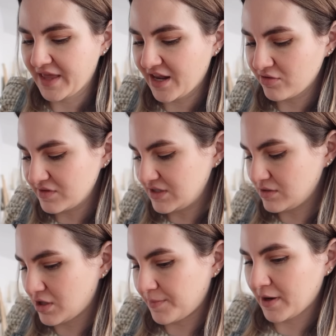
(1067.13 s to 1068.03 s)
And I also need
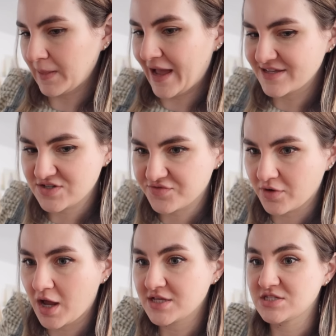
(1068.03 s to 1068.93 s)
to look up our last
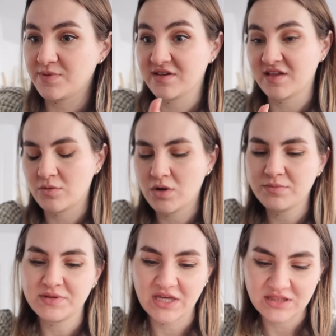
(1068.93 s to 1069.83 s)
frost because I don't want
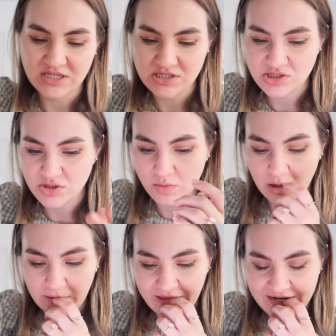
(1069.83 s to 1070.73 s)
to plant these too
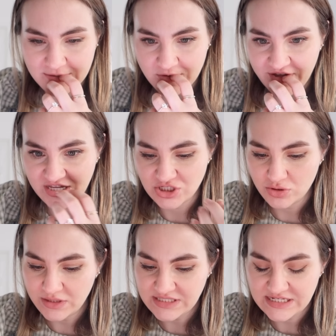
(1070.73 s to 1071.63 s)
early. I don't know if I can
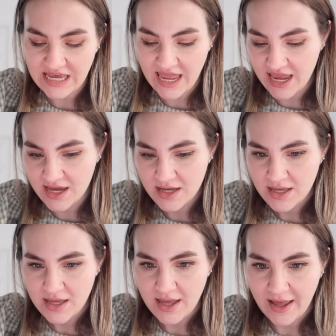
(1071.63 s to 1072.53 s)
do it today,
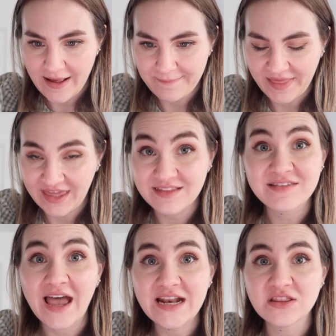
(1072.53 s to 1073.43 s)
like
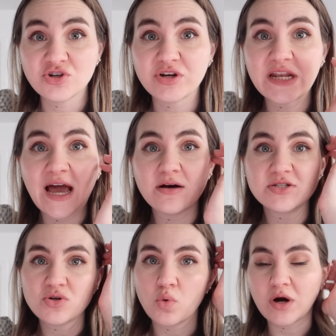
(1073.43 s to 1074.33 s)
inside in the
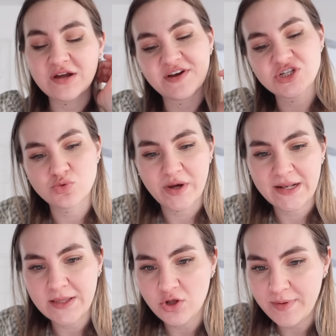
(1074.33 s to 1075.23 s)
greenhouse, or if I should wait
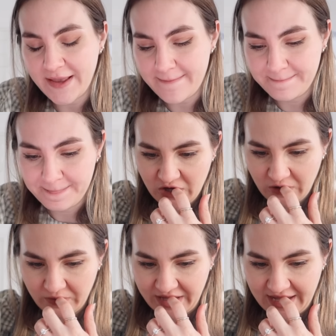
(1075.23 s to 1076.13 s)
a little bit.
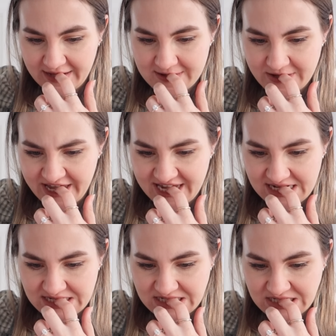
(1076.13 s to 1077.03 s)
Oh yeah,
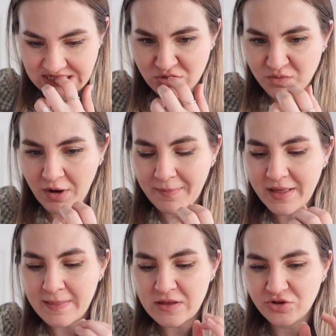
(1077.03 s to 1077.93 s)
okay. So it's
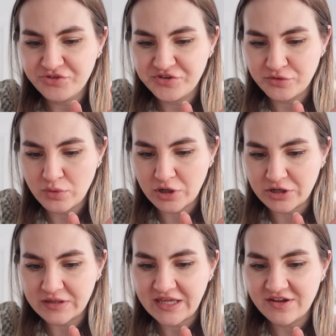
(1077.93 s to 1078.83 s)
probably a little too
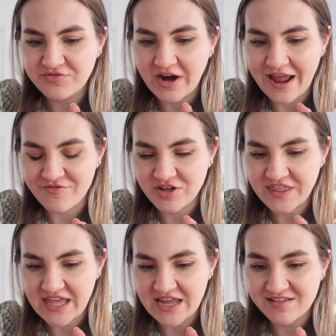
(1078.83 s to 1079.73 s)
early for
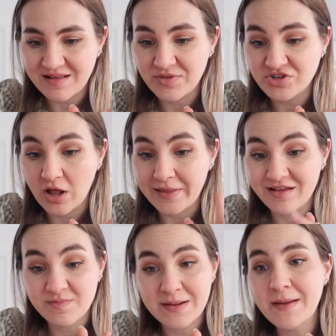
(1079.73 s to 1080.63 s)
everything except the
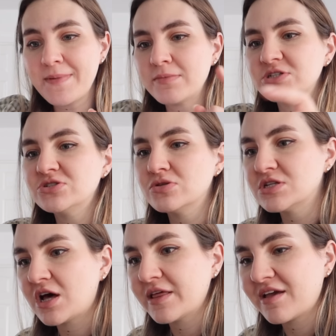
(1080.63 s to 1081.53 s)
dahlias, but I might be able to do the
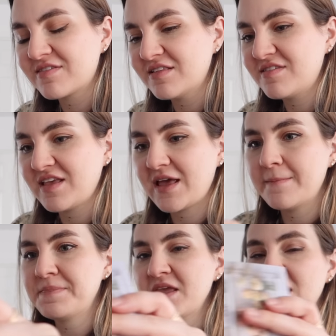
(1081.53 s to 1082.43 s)
dahlias. Let's see.